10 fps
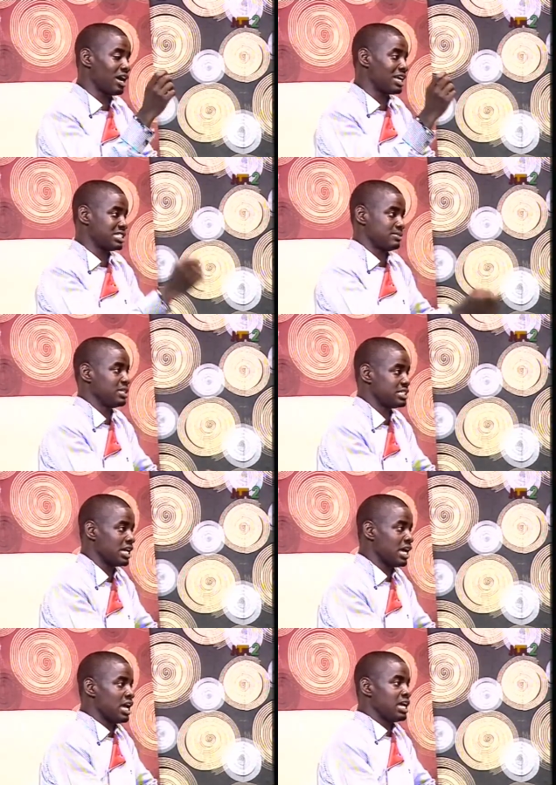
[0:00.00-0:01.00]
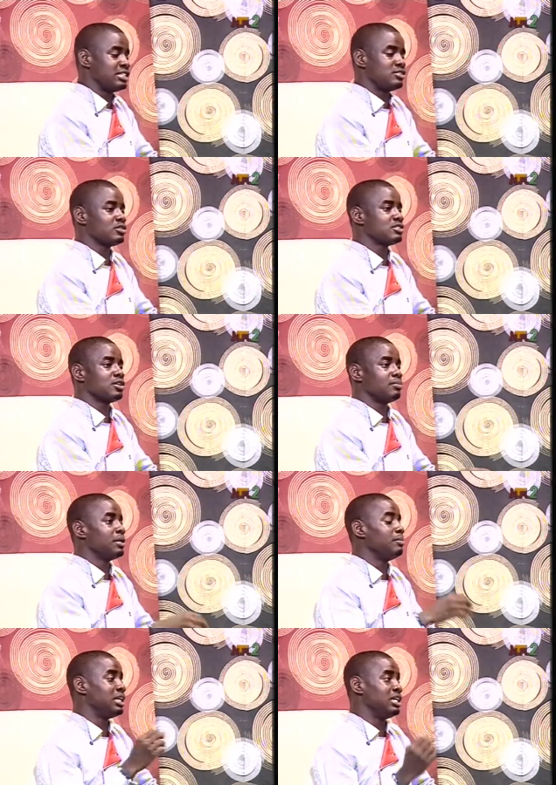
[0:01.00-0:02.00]
Artsmith. Mm. It's not
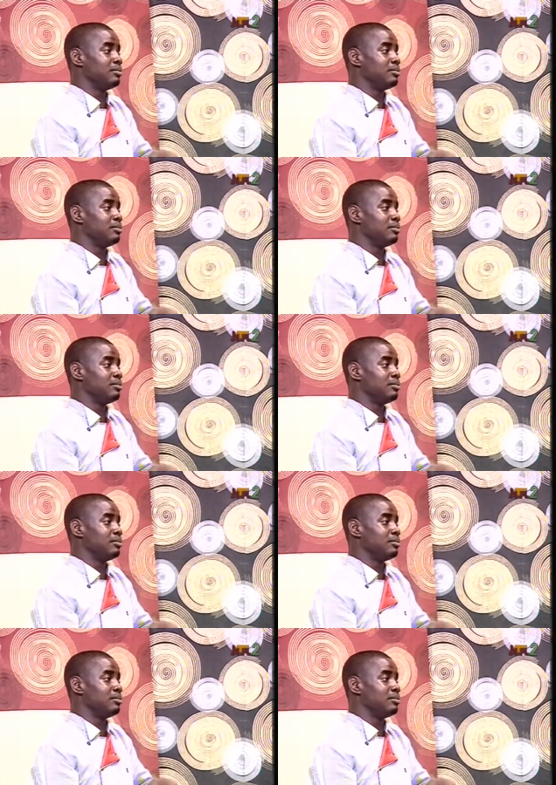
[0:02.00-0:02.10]
something made in the